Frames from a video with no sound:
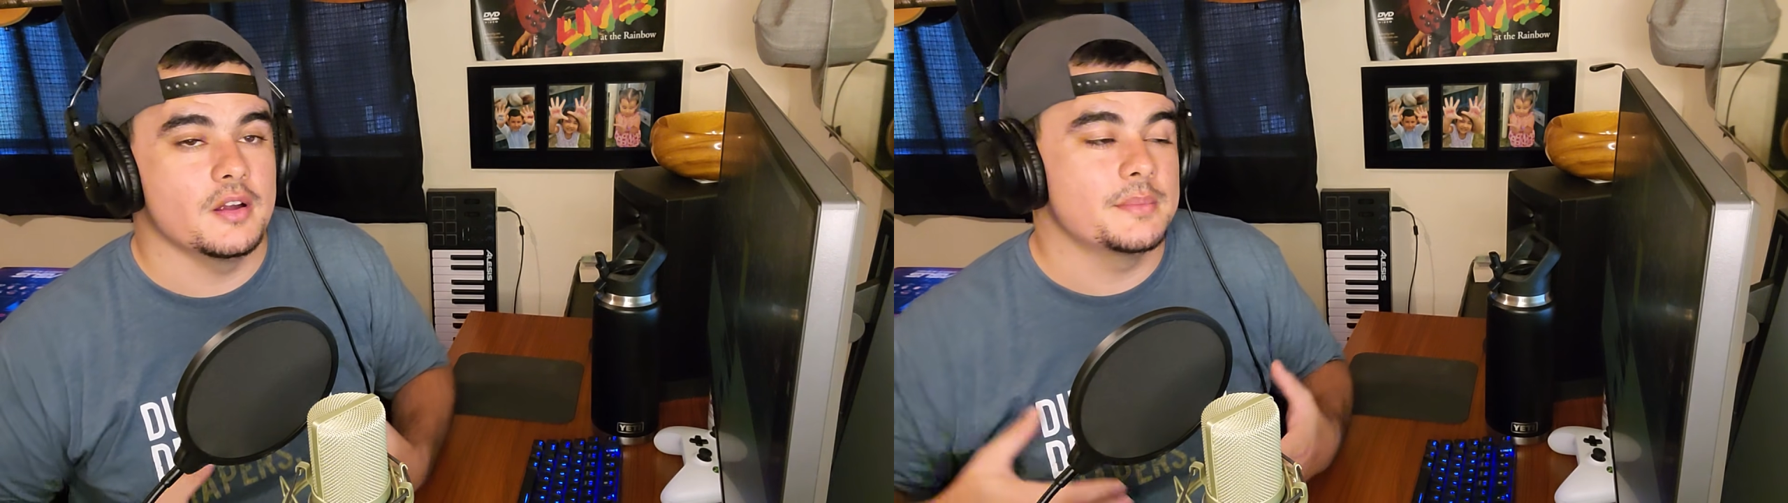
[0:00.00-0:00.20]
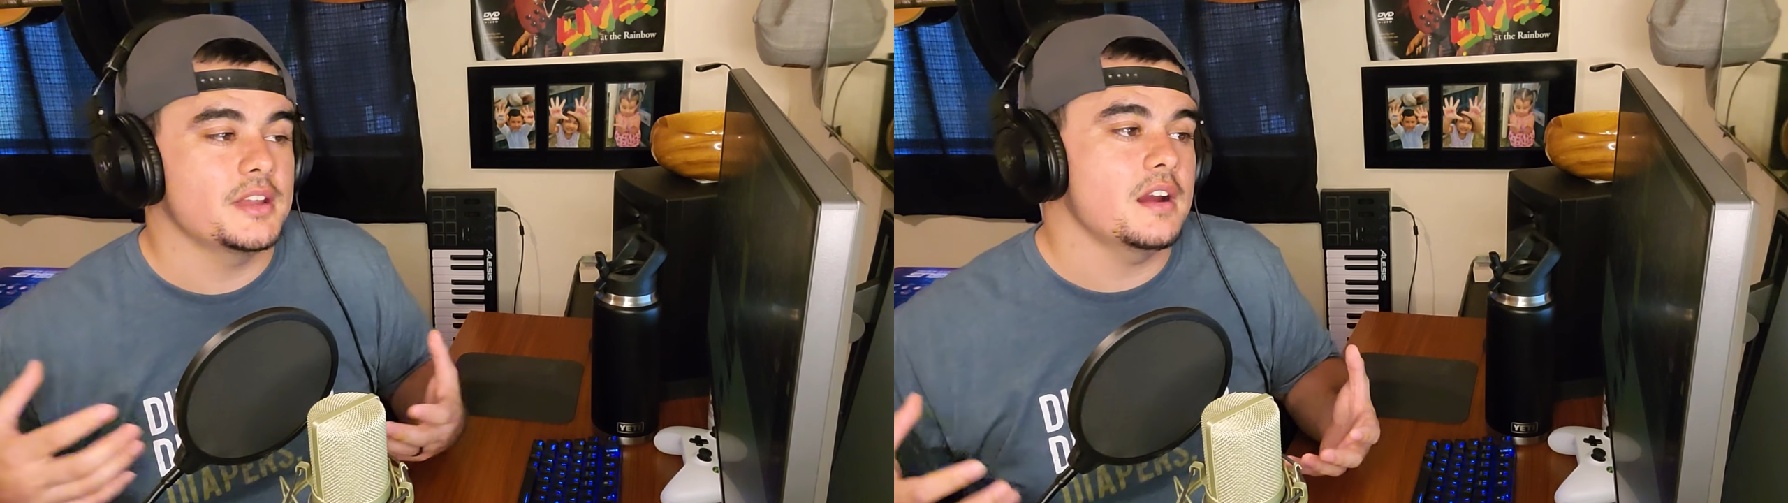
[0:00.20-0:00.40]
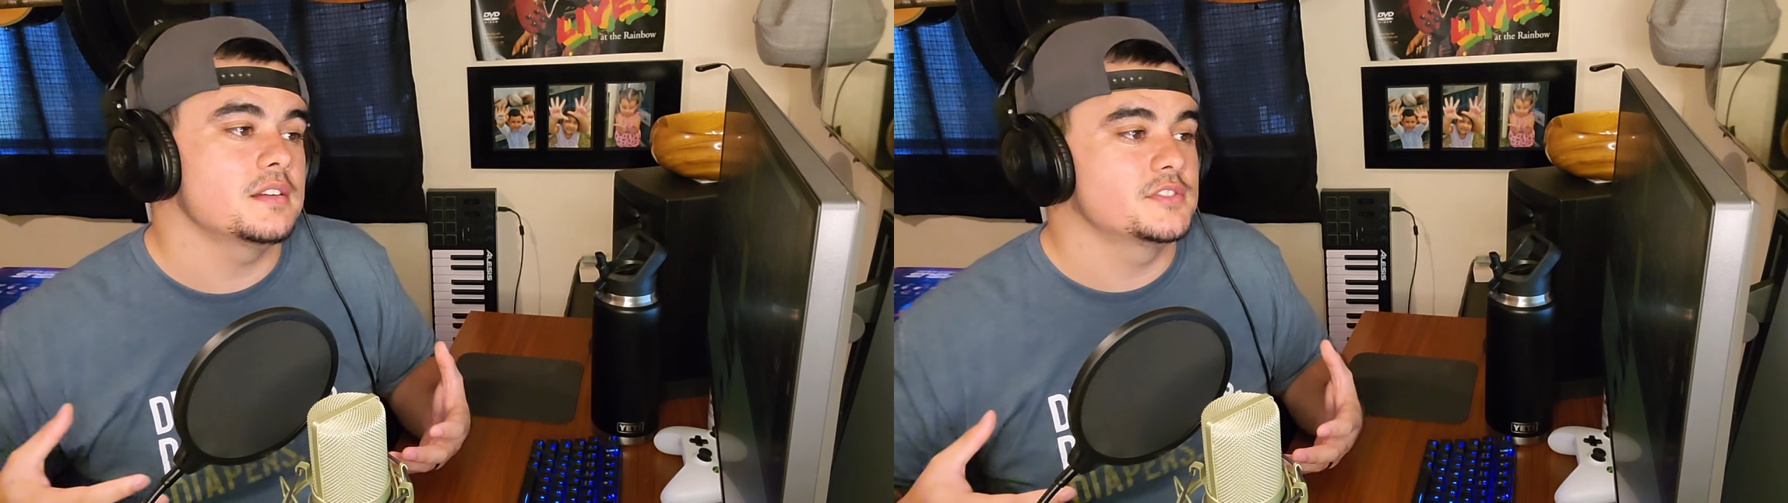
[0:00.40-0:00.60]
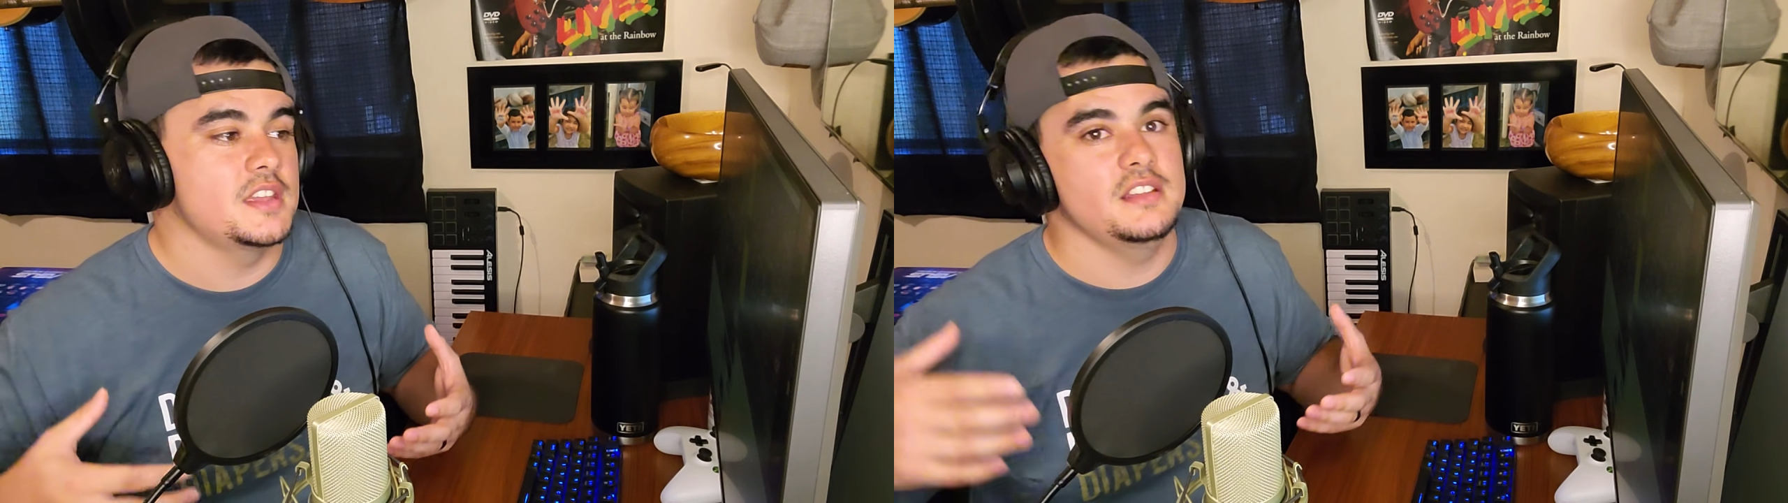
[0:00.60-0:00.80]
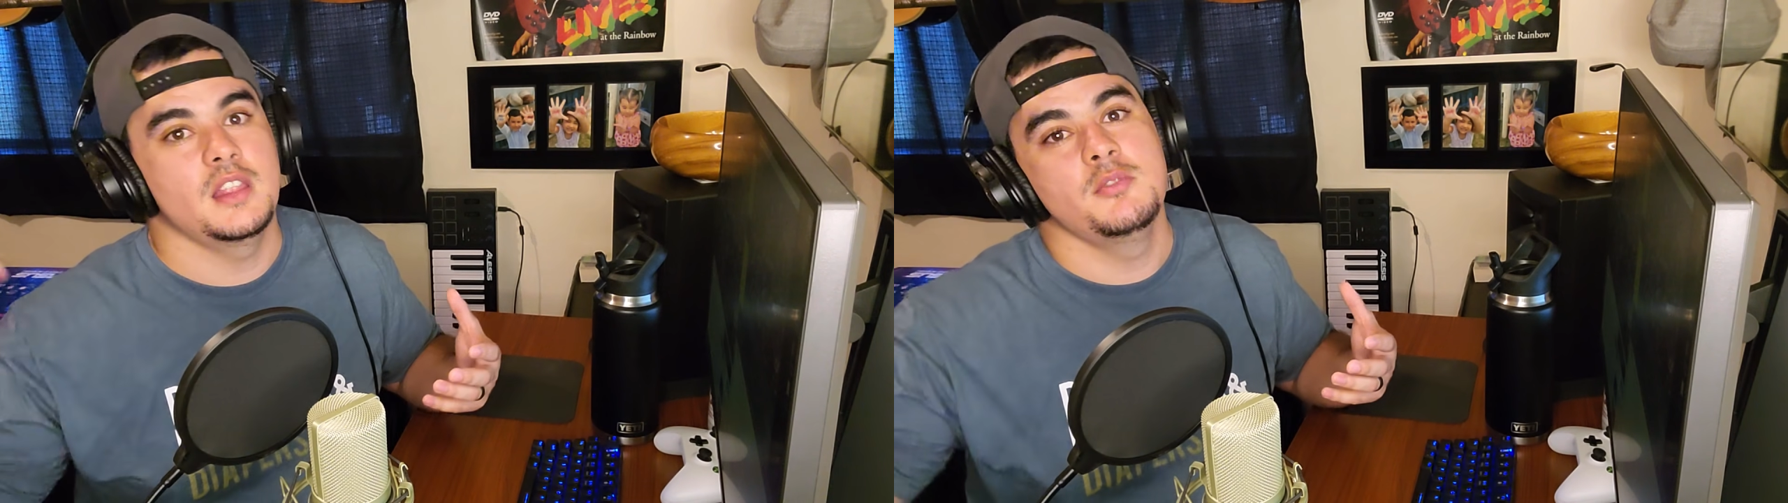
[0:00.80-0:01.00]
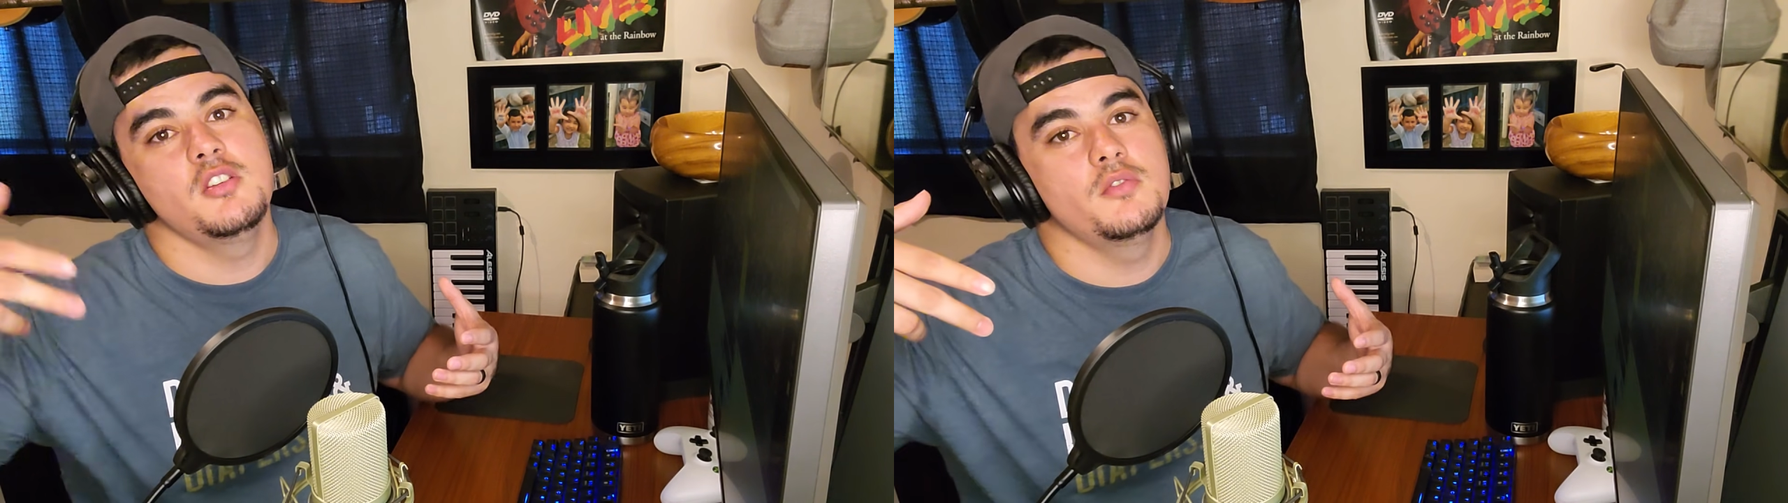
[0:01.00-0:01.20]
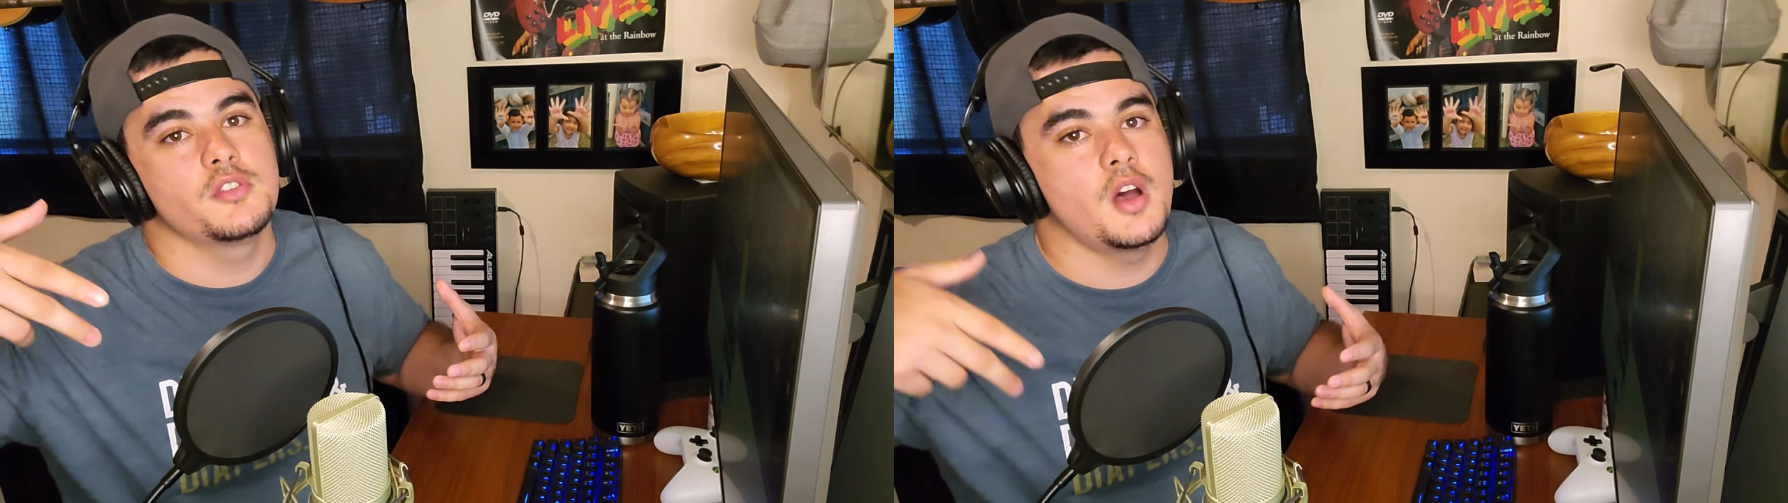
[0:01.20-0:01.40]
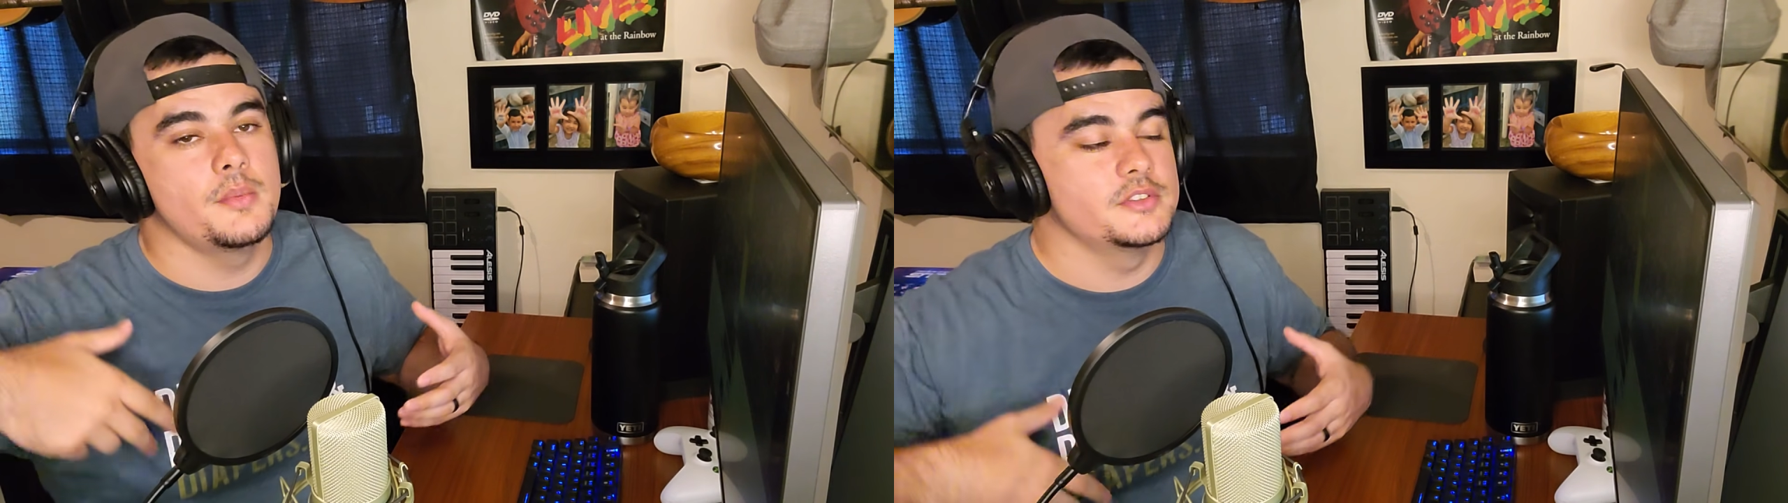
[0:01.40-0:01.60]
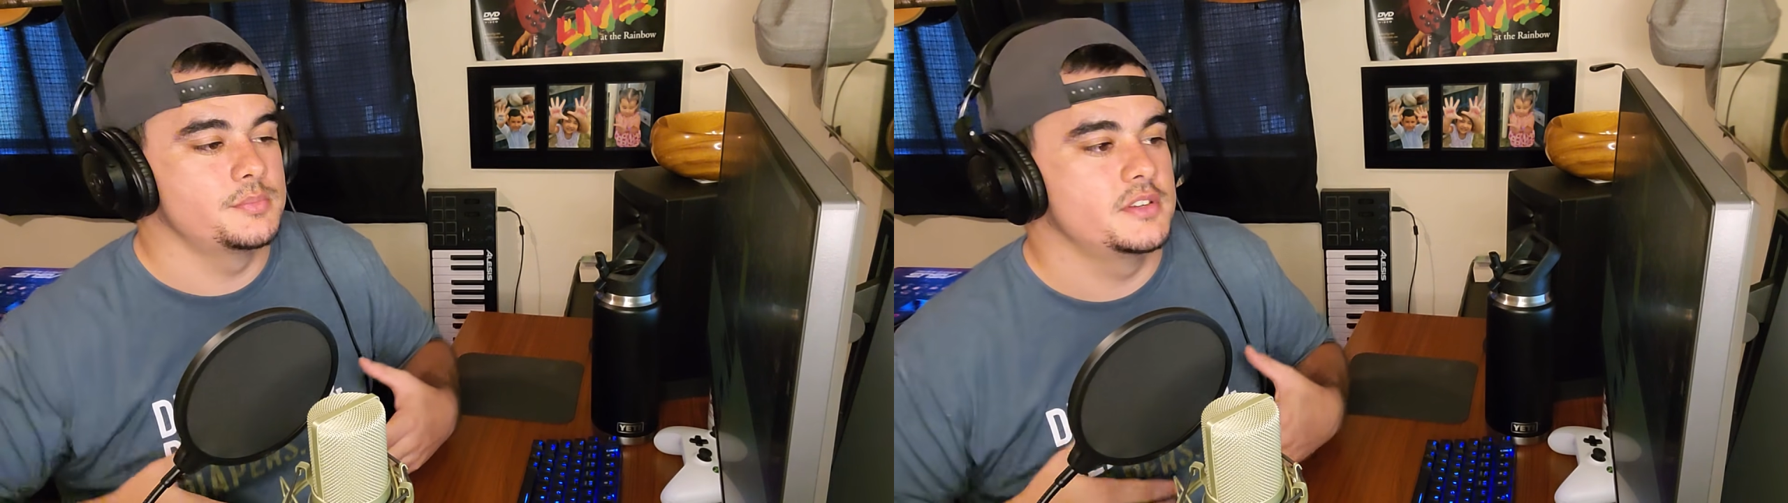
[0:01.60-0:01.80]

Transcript: I'm tired of saying let me know in the comments,